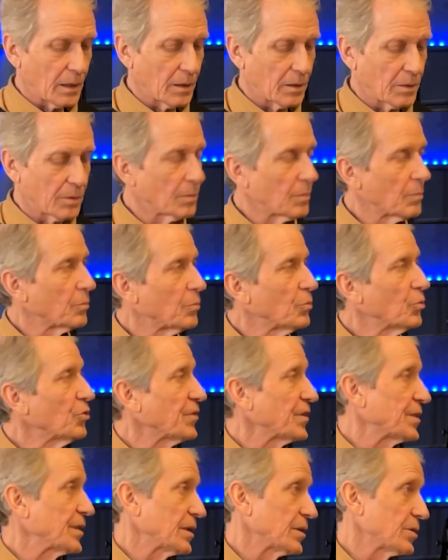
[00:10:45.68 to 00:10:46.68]
movie
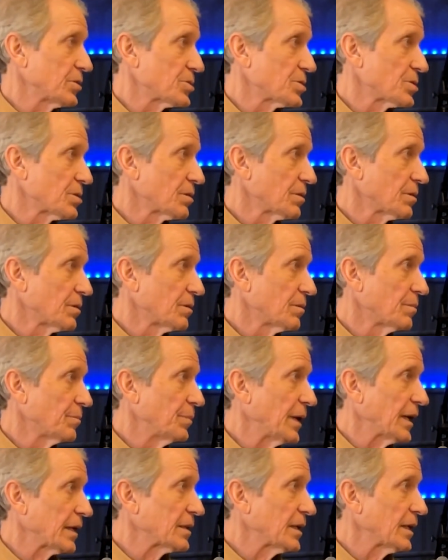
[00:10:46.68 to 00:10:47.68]
theaters
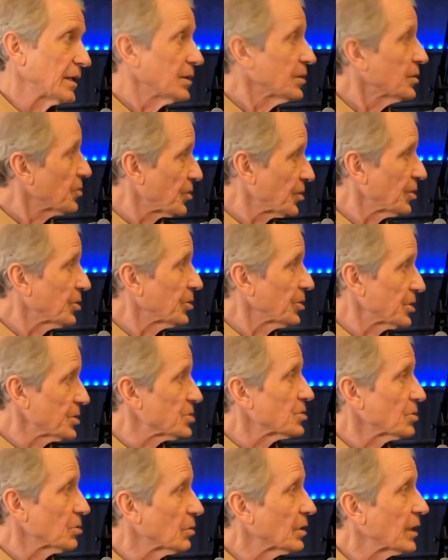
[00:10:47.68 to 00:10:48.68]
back then in the 30s.
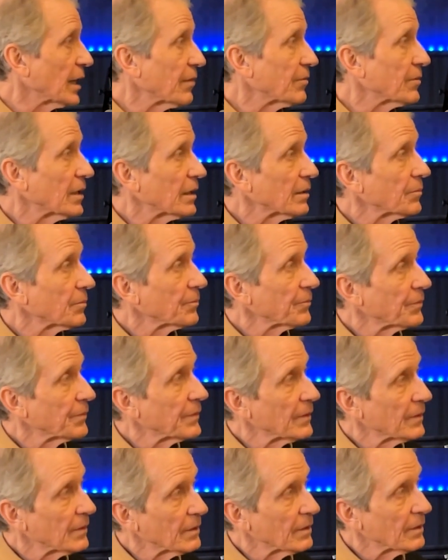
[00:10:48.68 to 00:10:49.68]
You would have hockey
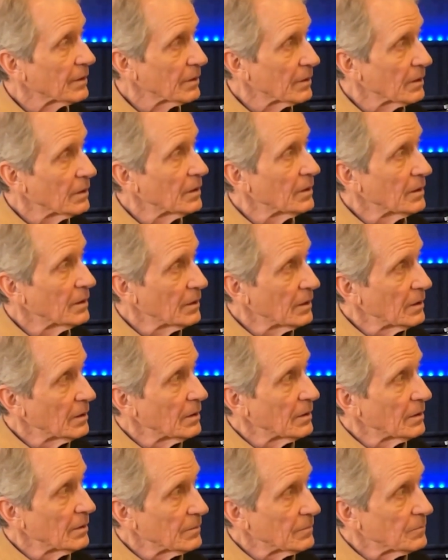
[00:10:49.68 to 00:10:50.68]
ring,
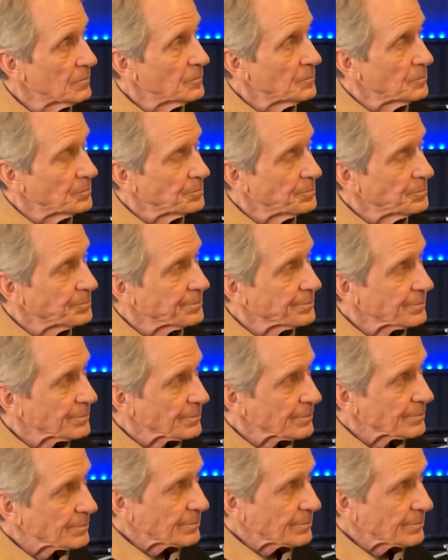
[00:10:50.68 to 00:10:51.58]
ball games.